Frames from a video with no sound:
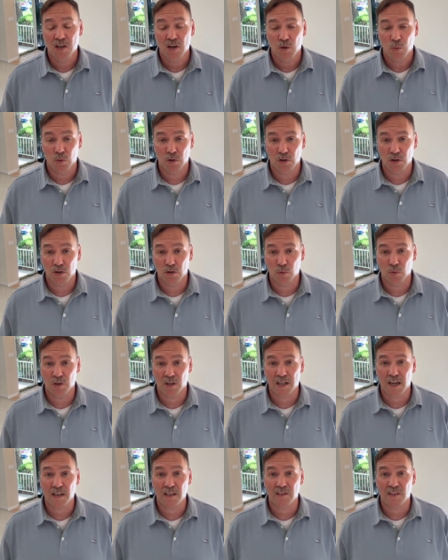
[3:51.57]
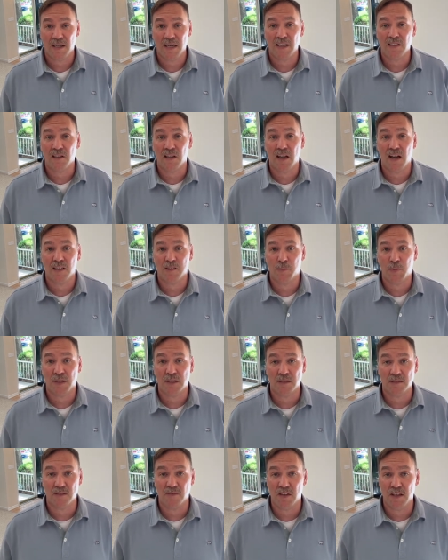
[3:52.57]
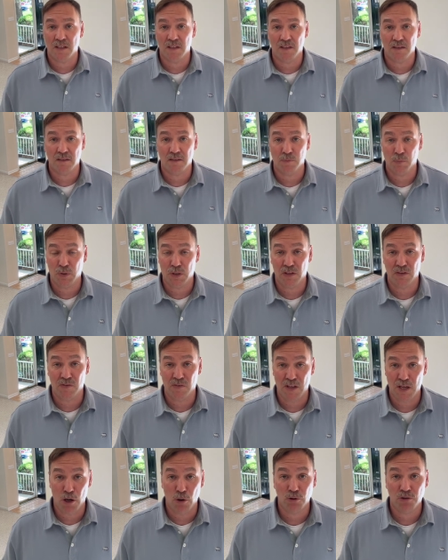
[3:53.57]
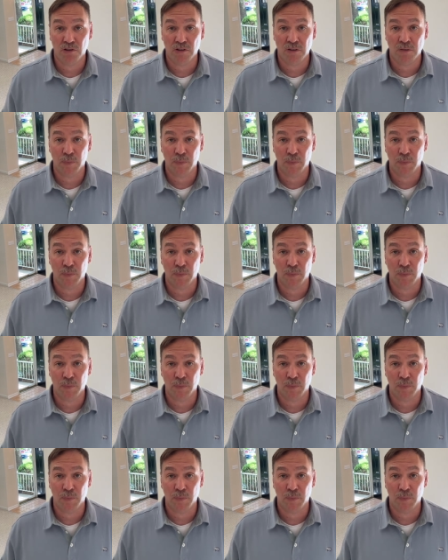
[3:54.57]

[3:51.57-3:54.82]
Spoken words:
We're kind of landlocked because of the ocean,